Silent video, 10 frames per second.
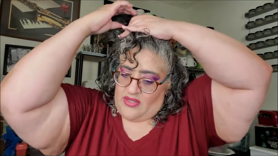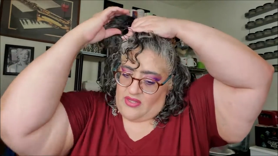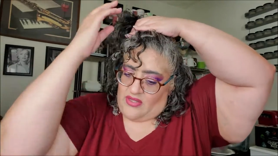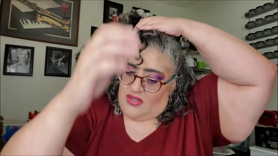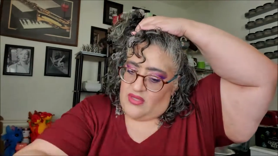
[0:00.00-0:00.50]

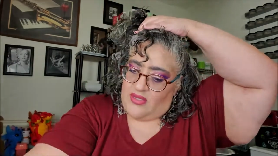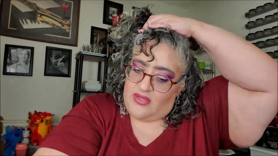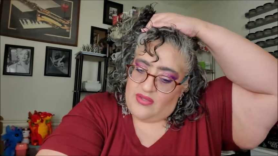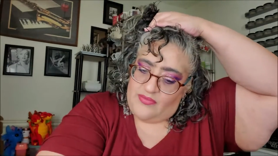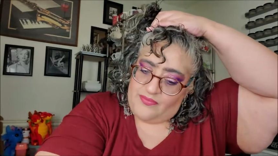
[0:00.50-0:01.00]

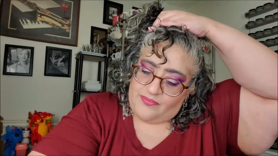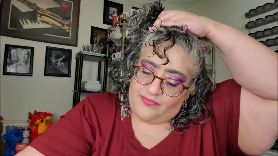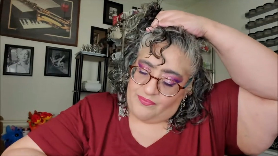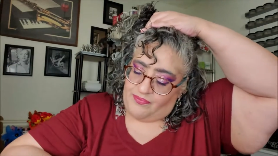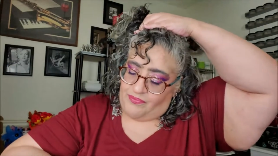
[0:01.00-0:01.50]

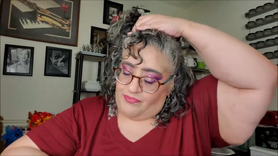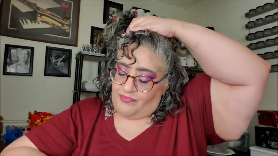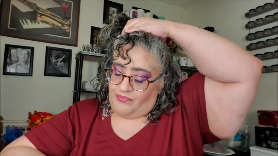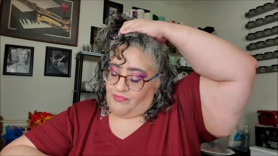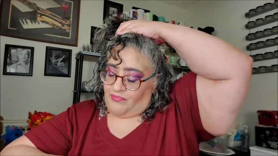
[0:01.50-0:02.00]

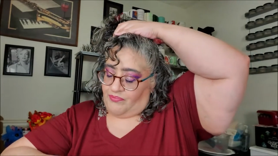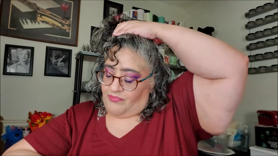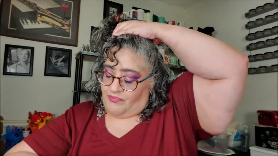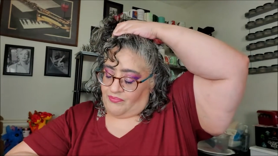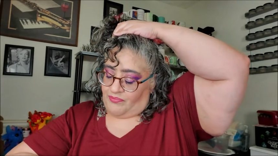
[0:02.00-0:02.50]

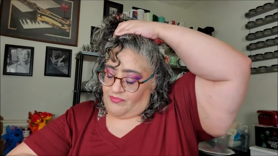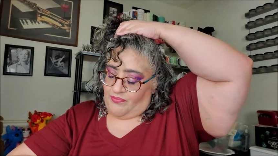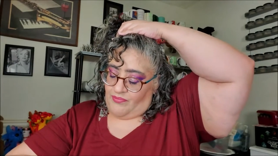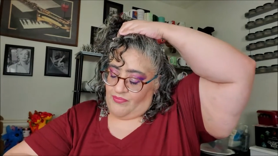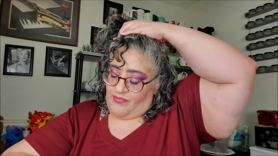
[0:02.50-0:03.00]

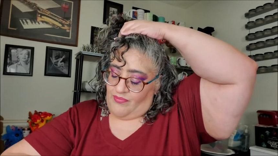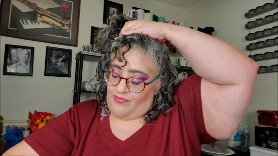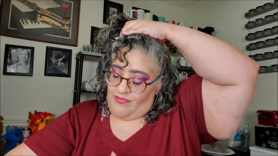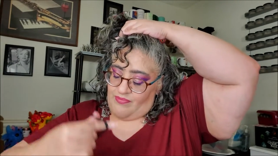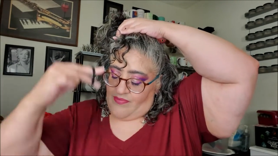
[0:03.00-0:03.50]

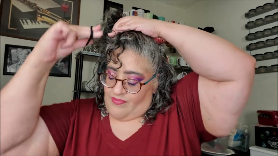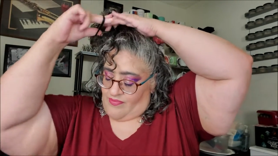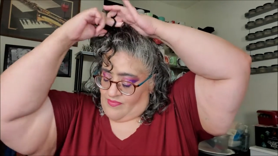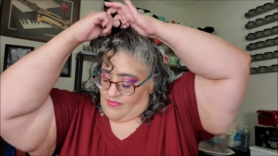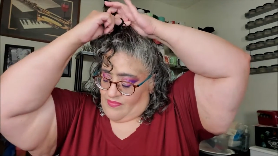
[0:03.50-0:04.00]

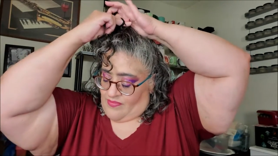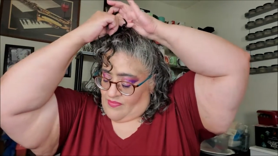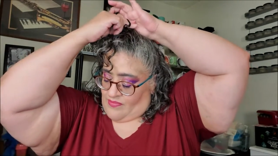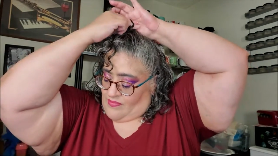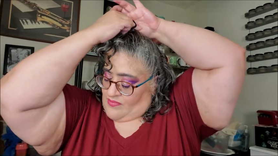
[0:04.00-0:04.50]
(no one is talking)